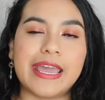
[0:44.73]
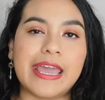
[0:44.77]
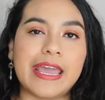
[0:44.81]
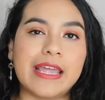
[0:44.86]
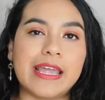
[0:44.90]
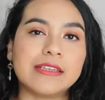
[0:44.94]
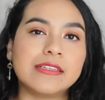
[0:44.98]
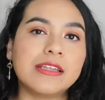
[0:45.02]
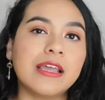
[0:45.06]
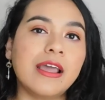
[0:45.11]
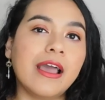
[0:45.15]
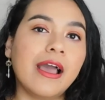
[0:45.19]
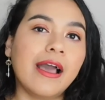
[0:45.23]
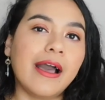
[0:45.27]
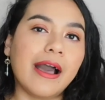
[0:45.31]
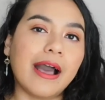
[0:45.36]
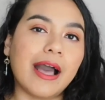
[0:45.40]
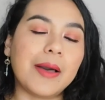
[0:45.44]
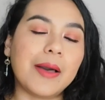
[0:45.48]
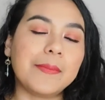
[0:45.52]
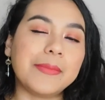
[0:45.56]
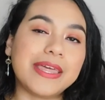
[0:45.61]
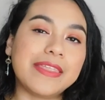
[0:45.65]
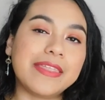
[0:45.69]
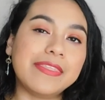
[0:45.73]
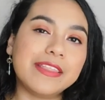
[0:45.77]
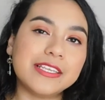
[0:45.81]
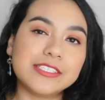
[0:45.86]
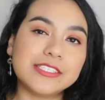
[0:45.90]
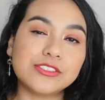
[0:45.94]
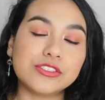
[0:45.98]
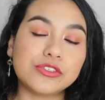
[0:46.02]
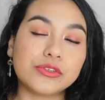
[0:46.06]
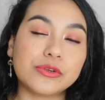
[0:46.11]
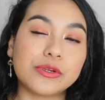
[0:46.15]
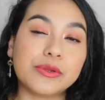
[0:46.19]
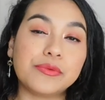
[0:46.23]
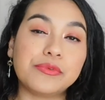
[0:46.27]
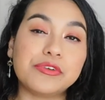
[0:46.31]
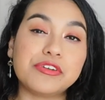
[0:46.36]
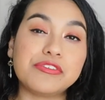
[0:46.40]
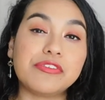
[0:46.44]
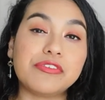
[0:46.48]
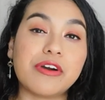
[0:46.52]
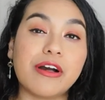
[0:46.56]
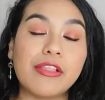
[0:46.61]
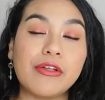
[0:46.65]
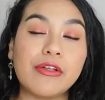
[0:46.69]
And in this story we
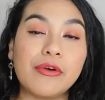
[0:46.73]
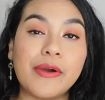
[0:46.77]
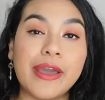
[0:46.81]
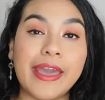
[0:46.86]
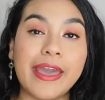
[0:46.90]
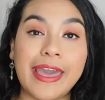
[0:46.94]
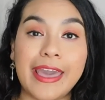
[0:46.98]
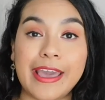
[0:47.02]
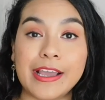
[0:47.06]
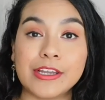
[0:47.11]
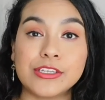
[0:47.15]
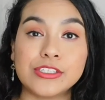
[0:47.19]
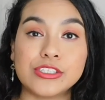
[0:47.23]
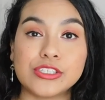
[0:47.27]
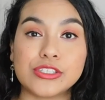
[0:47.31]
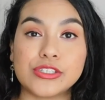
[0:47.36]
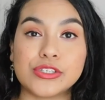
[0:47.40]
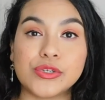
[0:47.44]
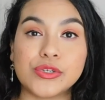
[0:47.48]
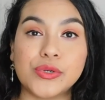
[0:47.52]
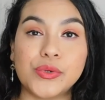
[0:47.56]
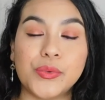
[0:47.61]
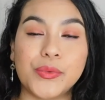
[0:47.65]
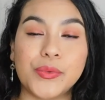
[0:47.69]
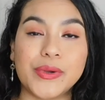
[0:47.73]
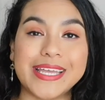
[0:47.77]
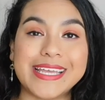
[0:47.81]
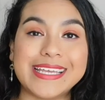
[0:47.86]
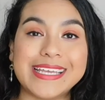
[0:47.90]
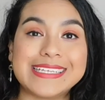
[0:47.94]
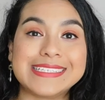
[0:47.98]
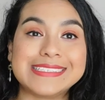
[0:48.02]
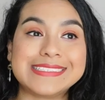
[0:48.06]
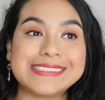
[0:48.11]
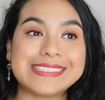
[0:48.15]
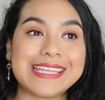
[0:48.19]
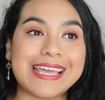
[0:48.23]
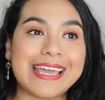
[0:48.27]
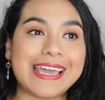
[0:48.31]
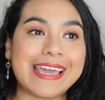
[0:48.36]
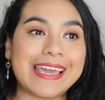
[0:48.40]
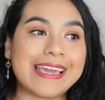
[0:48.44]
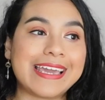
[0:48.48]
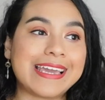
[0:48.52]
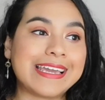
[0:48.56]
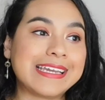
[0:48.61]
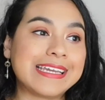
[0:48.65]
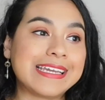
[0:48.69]
follow Hector, who is
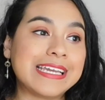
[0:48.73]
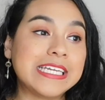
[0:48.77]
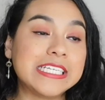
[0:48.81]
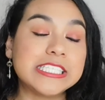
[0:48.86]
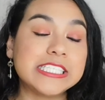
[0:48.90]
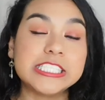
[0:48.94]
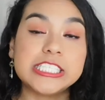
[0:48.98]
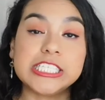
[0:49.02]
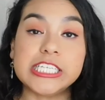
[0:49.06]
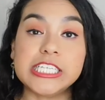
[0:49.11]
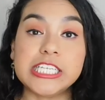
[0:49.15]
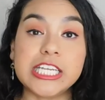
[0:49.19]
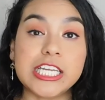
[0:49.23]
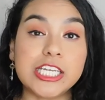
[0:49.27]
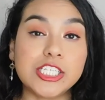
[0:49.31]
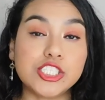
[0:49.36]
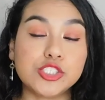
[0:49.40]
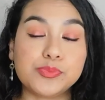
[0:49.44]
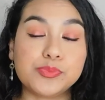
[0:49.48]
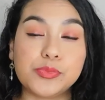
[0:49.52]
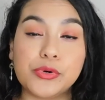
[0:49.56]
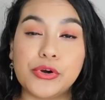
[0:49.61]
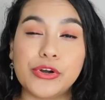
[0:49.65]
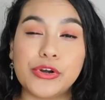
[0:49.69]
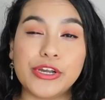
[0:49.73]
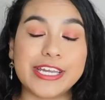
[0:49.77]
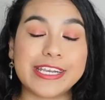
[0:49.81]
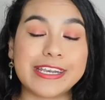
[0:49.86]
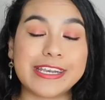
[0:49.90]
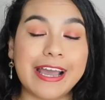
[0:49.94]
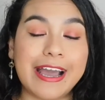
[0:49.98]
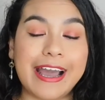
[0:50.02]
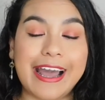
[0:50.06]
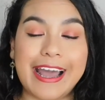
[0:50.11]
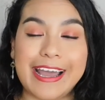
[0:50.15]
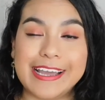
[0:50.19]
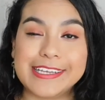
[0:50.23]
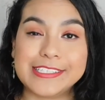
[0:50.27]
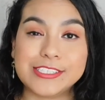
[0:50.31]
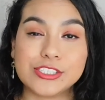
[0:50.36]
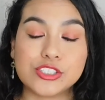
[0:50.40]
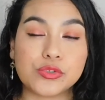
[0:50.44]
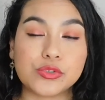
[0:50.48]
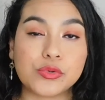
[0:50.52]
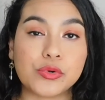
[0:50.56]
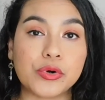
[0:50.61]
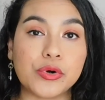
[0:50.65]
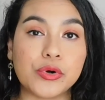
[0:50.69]
a teenage boy in high
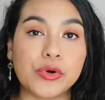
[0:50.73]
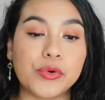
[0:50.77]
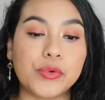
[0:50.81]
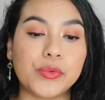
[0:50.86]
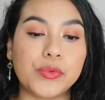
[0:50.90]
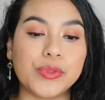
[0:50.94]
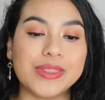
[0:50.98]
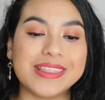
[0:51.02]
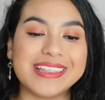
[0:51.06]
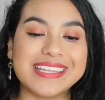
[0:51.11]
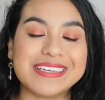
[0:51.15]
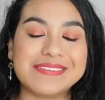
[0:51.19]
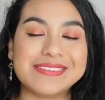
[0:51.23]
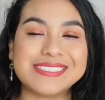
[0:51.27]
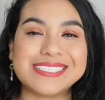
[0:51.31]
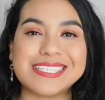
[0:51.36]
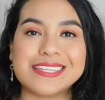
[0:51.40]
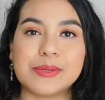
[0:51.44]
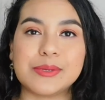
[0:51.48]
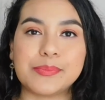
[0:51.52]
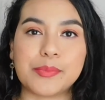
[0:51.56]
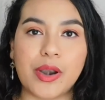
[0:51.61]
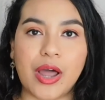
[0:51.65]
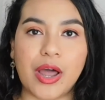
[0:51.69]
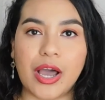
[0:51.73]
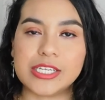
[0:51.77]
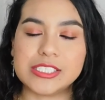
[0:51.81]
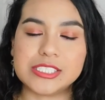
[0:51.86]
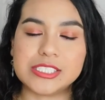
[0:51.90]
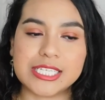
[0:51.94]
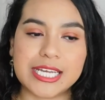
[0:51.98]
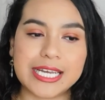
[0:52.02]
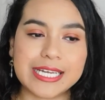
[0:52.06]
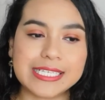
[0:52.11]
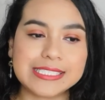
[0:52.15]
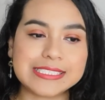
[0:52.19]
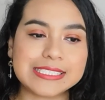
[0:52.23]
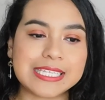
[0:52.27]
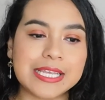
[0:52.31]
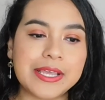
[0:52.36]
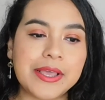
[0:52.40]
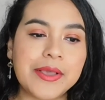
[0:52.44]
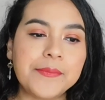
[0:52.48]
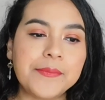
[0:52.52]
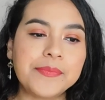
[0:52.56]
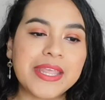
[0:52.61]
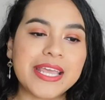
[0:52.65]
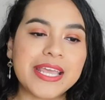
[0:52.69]
school who lives in the projects.
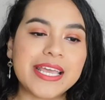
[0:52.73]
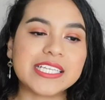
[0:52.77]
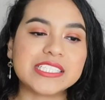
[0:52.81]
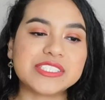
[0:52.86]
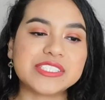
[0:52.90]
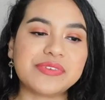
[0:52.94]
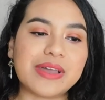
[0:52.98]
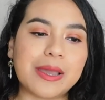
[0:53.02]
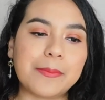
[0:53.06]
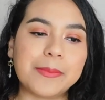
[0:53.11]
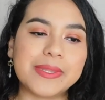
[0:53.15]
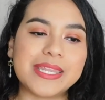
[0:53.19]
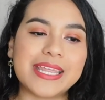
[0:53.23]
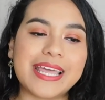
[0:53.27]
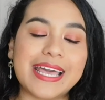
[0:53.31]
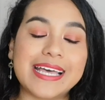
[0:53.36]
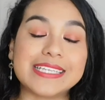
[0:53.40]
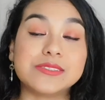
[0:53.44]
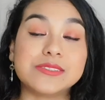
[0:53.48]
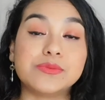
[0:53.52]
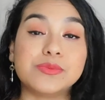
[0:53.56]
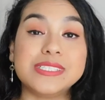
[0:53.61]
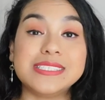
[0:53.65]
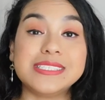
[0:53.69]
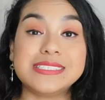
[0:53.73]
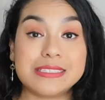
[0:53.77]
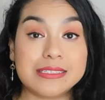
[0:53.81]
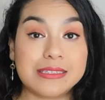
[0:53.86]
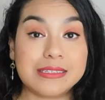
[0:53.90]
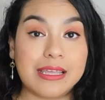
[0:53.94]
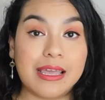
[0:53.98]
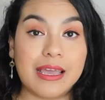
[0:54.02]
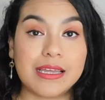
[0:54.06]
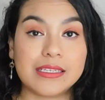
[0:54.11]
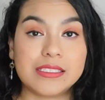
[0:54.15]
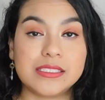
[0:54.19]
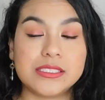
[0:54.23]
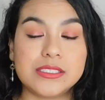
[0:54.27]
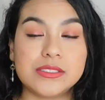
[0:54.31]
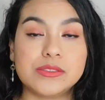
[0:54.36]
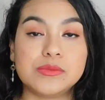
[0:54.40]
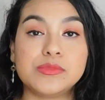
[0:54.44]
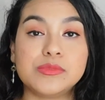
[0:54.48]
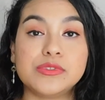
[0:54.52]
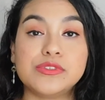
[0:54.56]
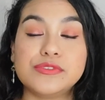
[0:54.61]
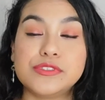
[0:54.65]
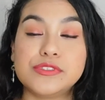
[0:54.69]
His family has recently had to
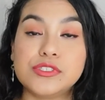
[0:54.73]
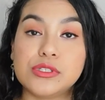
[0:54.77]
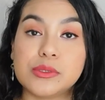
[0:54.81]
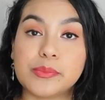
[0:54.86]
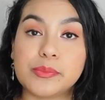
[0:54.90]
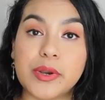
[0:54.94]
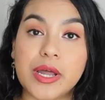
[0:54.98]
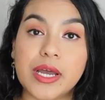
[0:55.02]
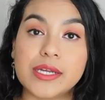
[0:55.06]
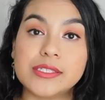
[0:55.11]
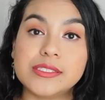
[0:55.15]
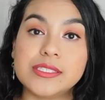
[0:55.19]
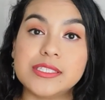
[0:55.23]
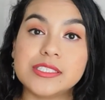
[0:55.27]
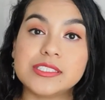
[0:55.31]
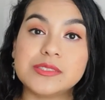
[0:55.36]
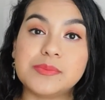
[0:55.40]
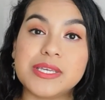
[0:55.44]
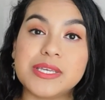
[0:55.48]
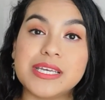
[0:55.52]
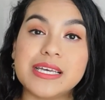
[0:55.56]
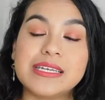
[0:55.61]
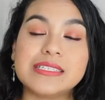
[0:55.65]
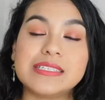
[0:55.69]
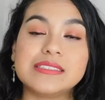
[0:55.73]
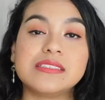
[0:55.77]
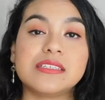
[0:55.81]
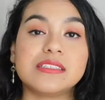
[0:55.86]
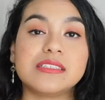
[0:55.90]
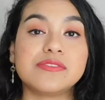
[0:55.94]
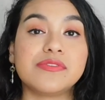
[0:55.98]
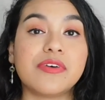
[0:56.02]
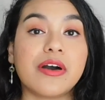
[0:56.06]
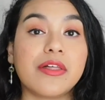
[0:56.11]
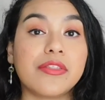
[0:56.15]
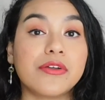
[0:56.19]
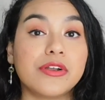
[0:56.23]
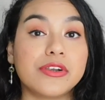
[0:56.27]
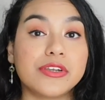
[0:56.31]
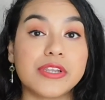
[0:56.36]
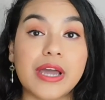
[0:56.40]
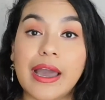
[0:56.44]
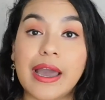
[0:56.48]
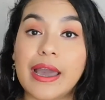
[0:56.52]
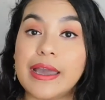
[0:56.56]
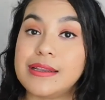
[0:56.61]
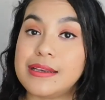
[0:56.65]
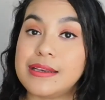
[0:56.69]
move to the projects because his father
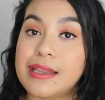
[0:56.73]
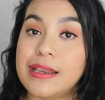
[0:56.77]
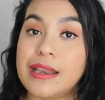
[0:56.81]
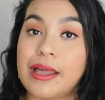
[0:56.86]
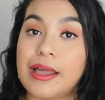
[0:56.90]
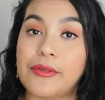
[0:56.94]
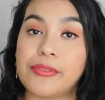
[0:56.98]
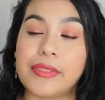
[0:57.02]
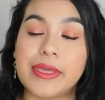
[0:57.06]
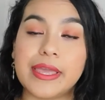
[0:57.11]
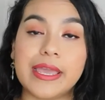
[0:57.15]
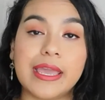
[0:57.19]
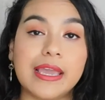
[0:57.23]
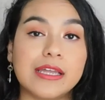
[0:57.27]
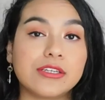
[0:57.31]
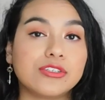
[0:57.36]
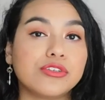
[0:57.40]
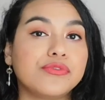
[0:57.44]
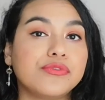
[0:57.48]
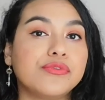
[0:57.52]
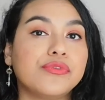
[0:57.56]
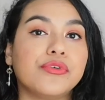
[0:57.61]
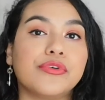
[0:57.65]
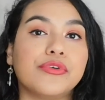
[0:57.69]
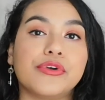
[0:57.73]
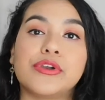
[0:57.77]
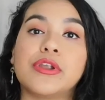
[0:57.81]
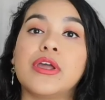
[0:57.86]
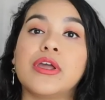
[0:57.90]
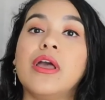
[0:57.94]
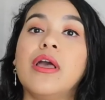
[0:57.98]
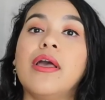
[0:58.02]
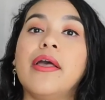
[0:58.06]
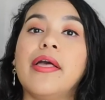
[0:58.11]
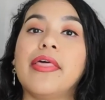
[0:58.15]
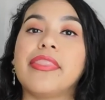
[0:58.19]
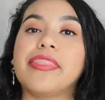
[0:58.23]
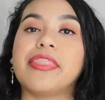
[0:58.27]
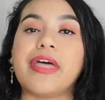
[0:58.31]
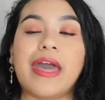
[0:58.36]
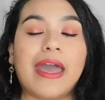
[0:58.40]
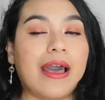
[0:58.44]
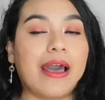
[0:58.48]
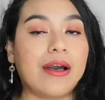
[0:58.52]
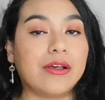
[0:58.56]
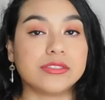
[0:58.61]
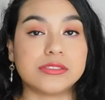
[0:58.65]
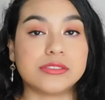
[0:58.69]
died and now they can't afford the
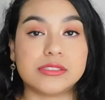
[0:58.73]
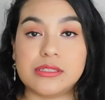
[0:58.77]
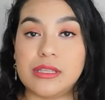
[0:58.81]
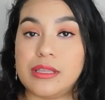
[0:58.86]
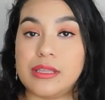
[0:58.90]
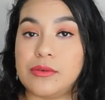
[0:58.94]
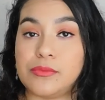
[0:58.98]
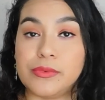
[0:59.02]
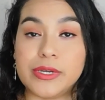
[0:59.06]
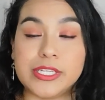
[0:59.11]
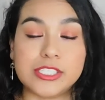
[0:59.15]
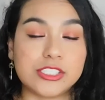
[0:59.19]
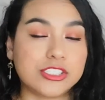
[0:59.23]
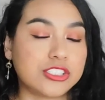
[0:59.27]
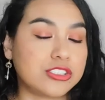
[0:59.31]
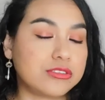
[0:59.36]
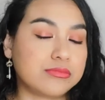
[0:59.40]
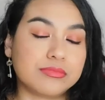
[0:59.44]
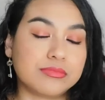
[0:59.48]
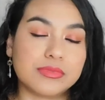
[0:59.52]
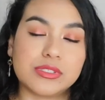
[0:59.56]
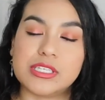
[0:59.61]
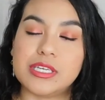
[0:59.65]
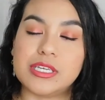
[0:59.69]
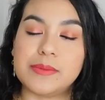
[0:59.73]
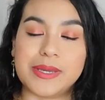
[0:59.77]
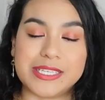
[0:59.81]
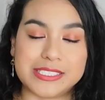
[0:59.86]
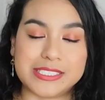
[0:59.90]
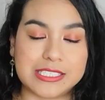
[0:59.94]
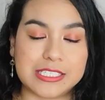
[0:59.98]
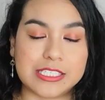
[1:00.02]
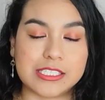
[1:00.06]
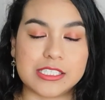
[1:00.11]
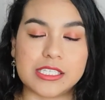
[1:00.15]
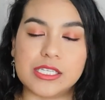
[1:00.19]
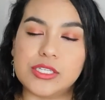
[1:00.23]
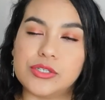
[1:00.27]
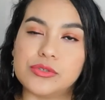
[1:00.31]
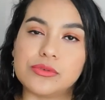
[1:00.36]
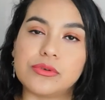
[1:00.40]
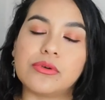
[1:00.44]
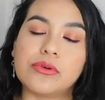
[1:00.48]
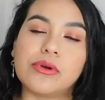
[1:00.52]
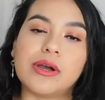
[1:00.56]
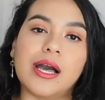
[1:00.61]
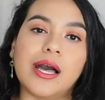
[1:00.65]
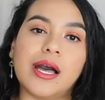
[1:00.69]
house in which he basically
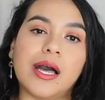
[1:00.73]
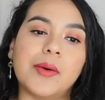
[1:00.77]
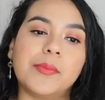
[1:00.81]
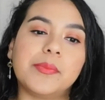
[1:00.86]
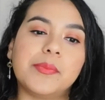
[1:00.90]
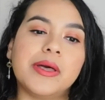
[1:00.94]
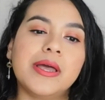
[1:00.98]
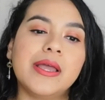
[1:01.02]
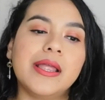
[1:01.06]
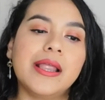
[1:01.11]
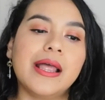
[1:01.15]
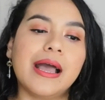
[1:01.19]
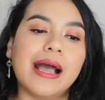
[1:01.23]
grew up.